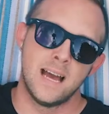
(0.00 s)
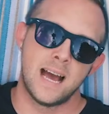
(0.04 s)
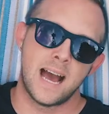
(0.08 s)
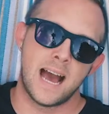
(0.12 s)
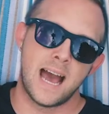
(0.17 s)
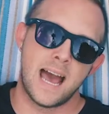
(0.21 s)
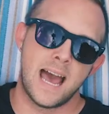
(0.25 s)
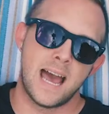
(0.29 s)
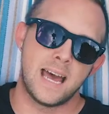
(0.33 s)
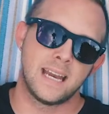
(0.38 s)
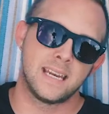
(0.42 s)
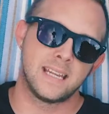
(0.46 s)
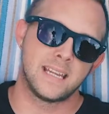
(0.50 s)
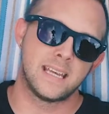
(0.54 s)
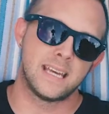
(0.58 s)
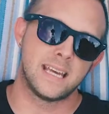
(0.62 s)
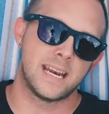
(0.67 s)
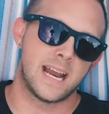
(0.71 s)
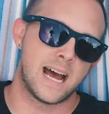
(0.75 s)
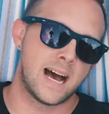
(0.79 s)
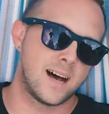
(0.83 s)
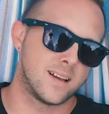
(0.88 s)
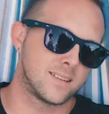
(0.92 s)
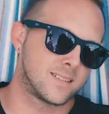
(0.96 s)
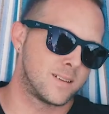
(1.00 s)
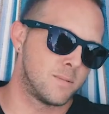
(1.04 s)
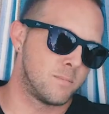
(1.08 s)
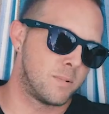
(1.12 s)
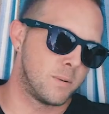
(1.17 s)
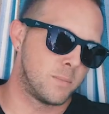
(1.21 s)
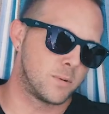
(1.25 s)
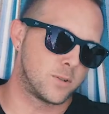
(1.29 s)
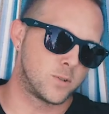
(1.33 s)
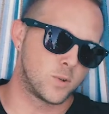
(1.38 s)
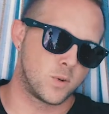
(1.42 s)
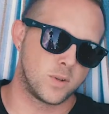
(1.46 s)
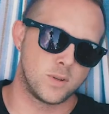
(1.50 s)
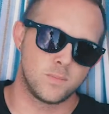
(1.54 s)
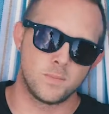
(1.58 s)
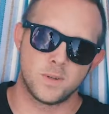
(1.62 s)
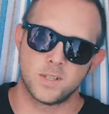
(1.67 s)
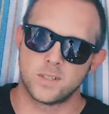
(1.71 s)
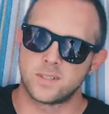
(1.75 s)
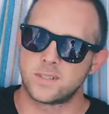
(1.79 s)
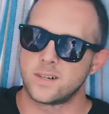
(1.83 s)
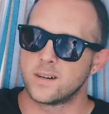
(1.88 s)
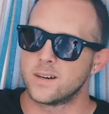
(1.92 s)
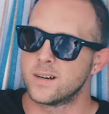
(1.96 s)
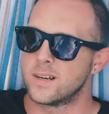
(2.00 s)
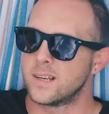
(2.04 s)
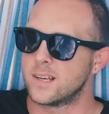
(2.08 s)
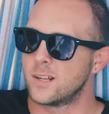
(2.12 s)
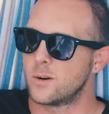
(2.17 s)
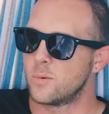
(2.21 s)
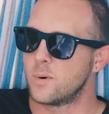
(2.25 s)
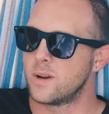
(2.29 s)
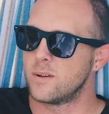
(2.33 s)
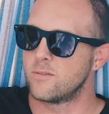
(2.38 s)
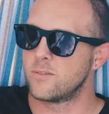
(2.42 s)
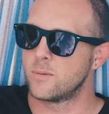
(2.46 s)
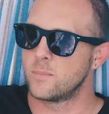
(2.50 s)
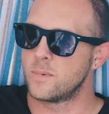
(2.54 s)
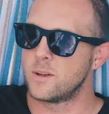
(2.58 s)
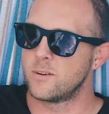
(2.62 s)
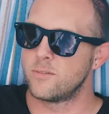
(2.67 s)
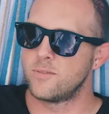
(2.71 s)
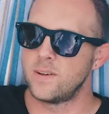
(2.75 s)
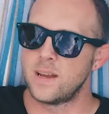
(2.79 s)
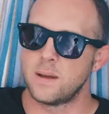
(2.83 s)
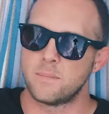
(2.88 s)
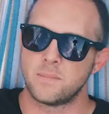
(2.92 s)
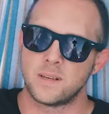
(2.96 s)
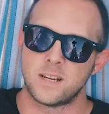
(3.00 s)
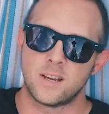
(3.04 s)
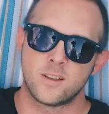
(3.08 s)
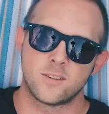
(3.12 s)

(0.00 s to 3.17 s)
I had to get out. Some people joined the military to get away from their family.